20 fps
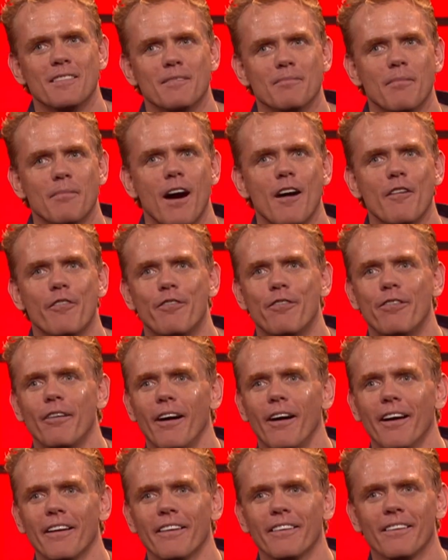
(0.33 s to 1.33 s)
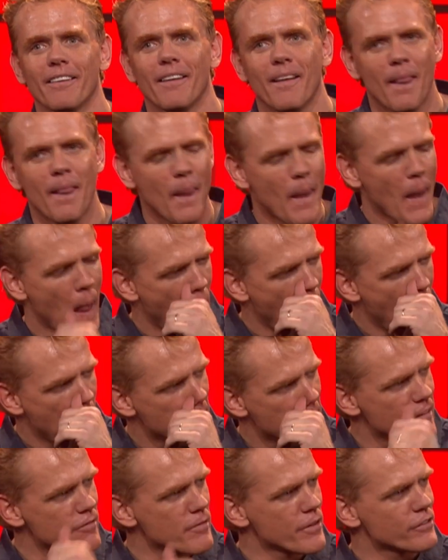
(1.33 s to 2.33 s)
My father
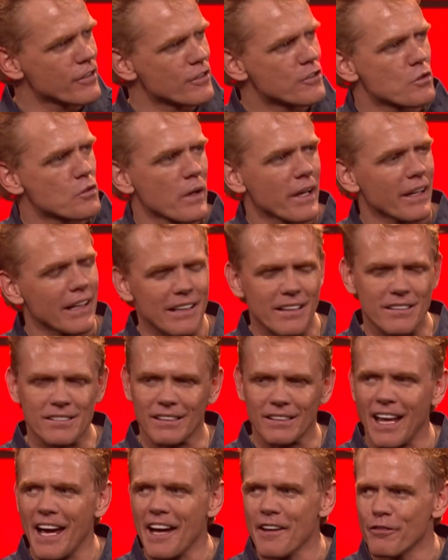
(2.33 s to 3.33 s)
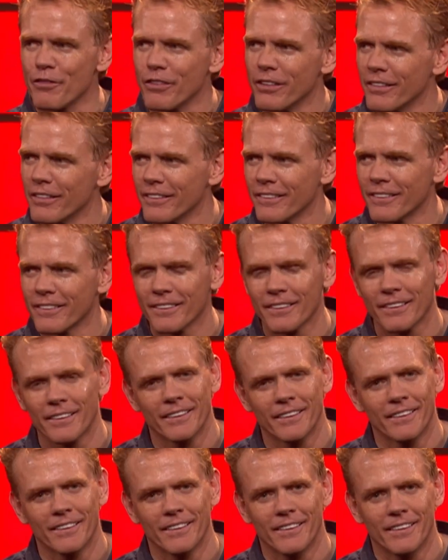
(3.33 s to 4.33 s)
never missed a drink in his life,
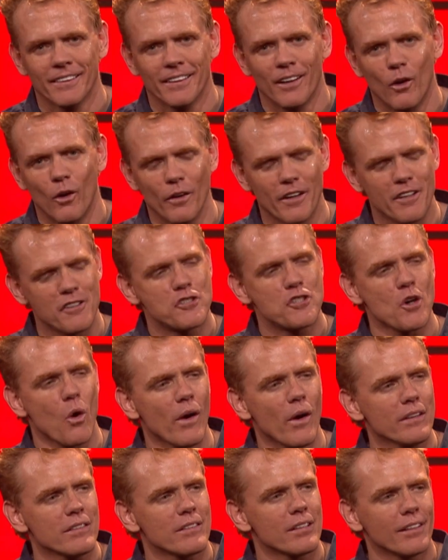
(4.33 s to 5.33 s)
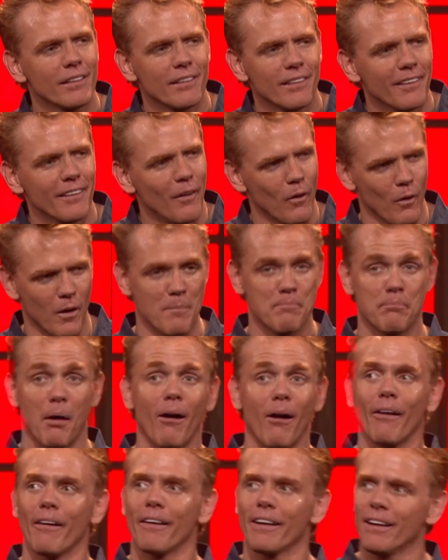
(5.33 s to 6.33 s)
or a joint, or a
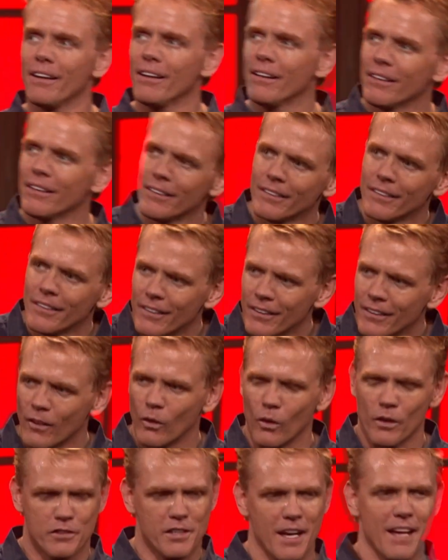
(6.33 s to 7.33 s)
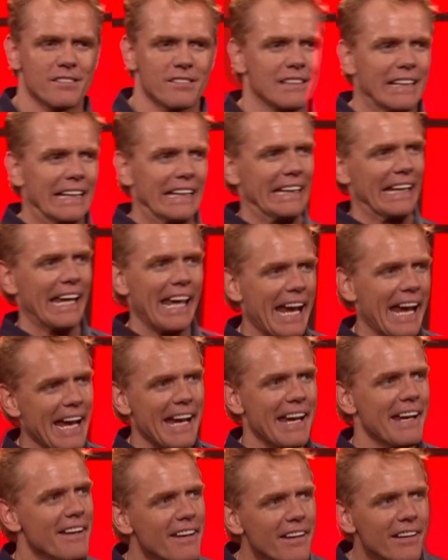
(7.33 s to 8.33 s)
party, or a chance to get
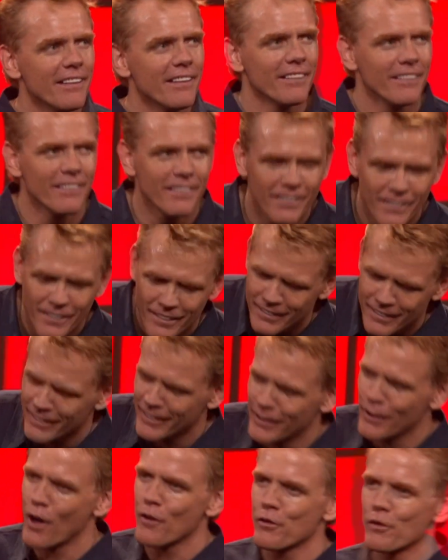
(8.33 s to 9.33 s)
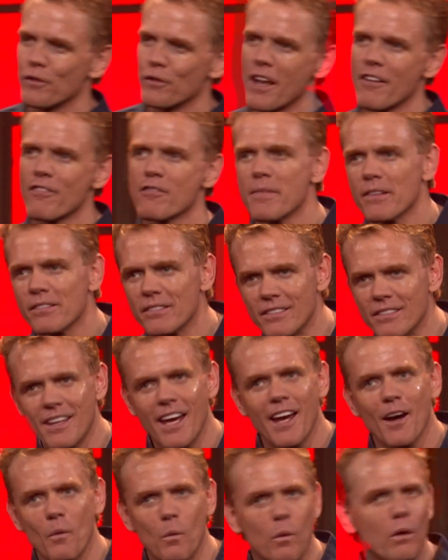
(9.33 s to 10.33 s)
laid. He also never missed a
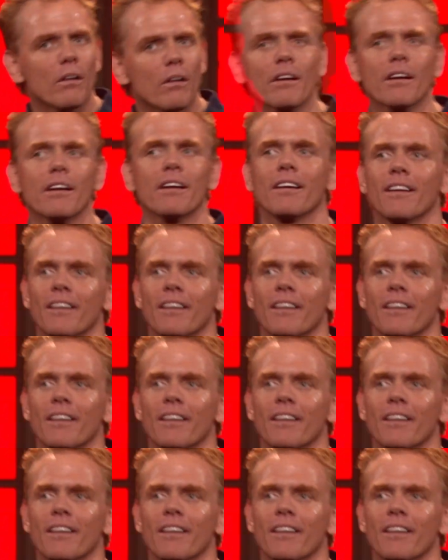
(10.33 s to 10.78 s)
day of work,